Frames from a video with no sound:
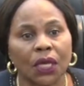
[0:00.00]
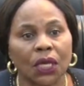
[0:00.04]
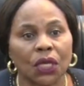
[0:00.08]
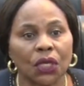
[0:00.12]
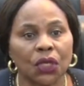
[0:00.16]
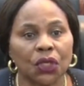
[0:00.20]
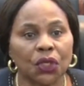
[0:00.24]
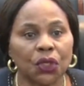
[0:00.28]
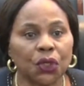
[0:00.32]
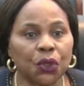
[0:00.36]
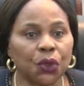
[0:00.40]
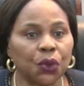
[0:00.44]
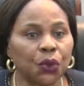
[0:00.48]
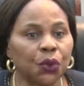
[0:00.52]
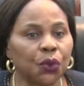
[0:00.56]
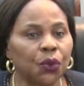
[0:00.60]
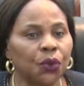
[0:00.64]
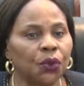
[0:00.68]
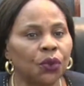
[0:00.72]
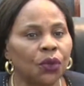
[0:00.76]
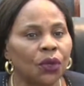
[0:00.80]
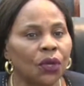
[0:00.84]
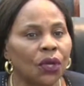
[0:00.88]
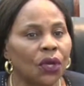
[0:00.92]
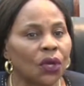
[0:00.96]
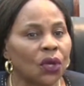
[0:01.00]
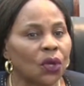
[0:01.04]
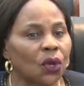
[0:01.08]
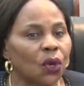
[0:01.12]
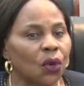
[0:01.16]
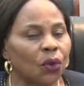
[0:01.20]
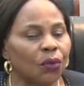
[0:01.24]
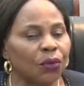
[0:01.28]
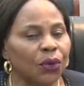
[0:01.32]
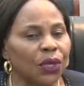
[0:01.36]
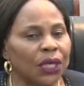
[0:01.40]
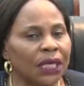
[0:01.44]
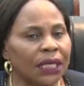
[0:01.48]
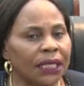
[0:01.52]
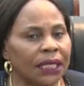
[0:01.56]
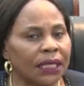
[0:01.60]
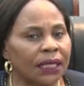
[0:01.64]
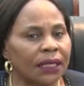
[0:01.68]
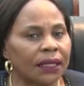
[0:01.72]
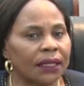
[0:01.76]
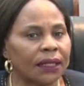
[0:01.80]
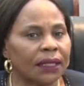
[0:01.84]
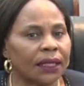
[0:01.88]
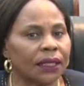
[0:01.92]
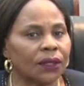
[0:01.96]
2,
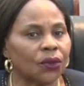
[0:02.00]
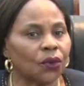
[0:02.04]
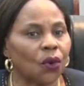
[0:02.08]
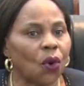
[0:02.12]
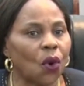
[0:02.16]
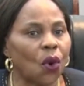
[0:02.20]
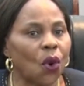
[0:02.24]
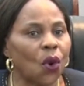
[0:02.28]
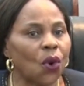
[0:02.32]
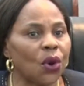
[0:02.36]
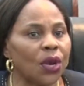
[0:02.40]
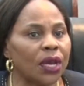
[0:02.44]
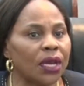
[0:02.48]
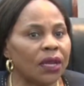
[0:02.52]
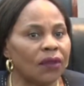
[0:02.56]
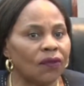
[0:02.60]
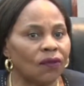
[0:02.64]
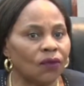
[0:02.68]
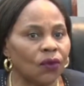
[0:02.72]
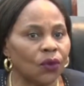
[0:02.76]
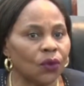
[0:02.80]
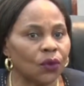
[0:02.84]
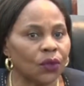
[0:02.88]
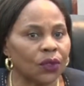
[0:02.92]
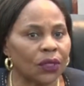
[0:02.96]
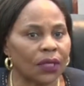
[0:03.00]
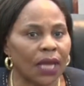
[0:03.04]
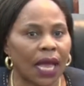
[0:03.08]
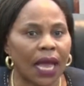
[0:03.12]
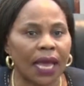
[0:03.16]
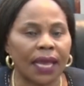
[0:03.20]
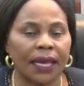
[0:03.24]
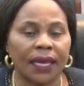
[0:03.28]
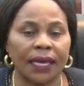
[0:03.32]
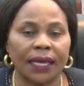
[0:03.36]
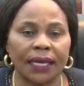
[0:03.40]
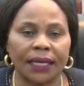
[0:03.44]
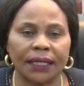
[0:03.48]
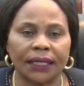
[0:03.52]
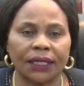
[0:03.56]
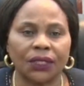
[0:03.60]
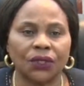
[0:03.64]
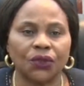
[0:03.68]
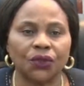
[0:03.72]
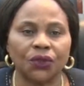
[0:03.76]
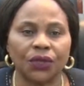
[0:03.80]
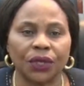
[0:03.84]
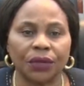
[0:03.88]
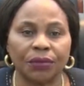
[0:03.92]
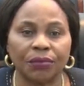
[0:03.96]
communities at all levels are urged to
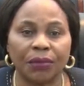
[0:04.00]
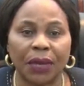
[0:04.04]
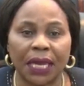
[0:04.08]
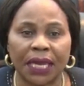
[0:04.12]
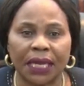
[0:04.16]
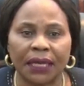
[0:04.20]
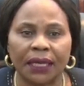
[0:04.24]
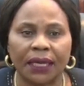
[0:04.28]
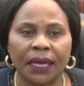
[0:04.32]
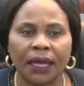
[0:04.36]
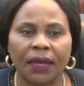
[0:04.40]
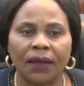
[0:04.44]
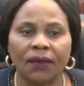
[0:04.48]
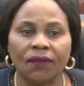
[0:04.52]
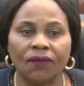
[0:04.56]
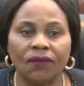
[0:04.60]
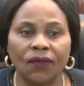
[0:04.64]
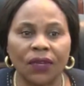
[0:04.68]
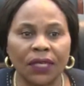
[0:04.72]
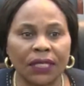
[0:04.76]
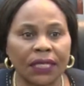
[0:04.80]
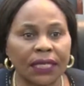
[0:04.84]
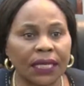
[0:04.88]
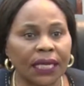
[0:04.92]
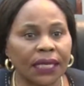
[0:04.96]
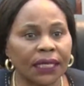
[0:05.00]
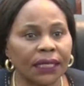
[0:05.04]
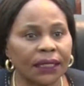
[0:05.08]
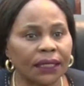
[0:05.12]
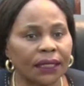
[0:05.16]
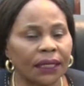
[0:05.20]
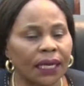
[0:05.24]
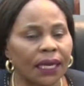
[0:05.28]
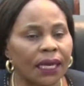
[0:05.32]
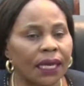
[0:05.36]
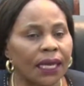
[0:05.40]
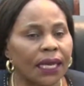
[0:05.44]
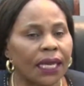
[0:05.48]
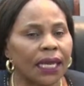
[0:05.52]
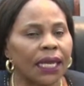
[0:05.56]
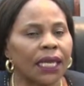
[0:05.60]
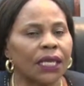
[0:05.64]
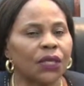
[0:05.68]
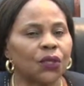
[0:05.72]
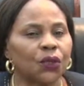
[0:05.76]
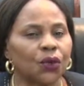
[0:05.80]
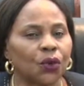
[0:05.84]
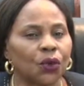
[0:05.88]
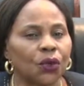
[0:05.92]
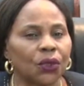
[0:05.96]
remain vigilant and to
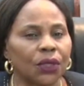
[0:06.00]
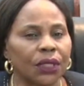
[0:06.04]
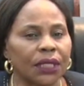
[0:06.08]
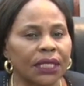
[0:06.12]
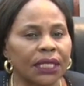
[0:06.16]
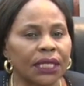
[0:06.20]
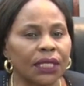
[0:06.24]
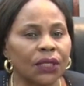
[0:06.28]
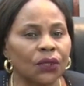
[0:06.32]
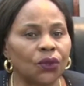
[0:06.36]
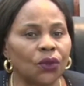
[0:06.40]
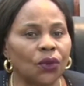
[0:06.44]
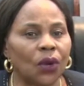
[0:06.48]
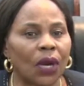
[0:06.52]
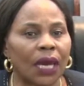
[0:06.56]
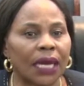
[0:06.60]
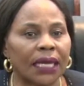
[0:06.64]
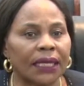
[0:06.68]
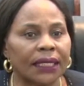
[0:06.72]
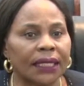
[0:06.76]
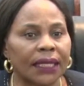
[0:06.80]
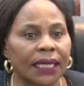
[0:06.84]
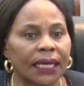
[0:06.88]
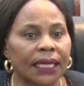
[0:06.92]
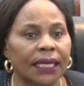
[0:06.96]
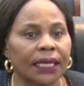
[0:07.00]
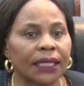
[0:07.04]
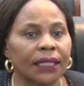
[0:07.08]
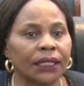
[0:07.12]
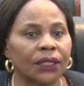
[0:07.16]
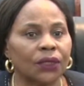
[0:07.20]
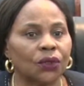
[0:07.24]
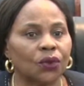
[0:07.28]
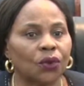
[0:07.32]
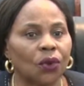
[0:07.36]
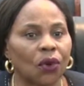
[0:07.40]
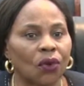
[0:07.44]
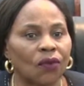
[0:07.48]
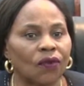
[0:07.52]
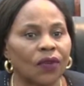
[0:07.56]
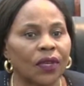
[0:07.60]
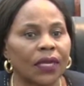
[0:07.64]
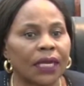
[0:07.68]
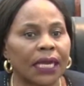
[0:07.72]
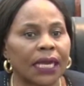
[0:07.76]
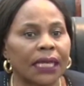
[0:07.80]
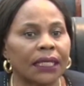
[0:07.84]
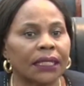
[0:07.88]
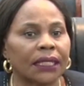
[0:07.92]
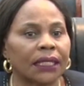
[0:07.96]
continue adhering to
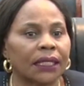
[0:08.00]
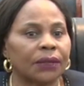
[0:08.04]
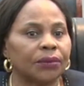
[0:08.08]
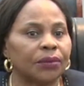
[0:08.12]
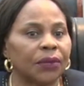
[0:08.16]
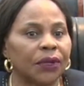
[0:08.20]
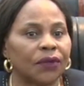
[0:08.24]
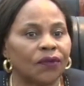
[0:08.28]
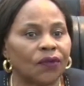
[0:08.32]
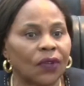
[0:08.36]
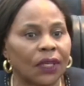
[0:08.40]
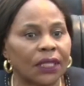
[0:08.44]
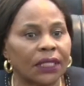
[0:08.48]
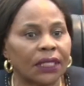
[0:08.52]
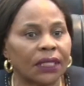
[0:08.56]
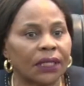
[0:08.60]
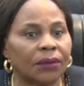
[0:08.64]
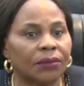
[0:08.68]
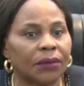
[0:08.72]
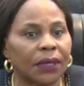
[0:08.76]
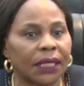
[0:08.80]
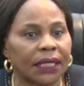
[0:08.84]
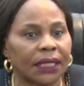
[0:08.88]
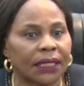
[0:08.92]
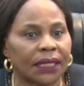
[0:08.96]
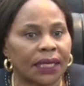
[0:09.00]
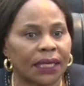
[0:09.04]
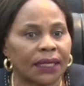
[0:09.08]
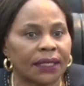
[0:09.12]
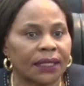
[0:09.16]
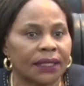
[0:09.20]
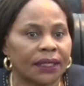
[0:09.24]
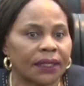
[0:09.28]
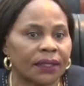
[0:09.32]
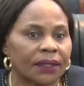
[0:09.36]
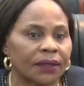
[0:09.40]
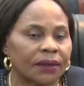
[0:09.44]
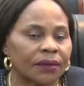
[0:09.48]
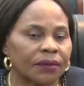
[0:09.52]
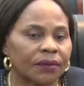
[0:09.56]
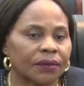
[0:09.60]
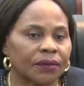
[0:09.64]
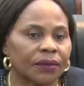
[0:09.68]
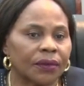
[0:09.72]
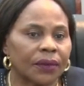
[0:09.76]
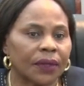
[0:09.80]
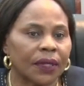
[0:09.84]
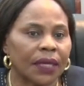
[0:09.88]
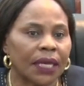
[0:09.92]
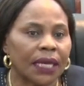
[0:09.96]
COVID-19 prevention measures.
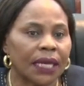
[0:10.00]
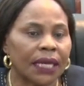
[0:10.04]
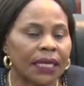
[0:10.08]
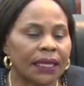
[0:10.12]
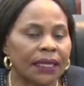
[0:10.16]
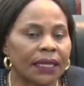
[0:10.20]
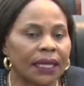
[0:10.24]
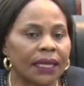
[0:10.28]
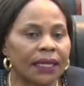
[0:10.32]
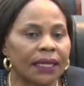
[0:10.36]
Then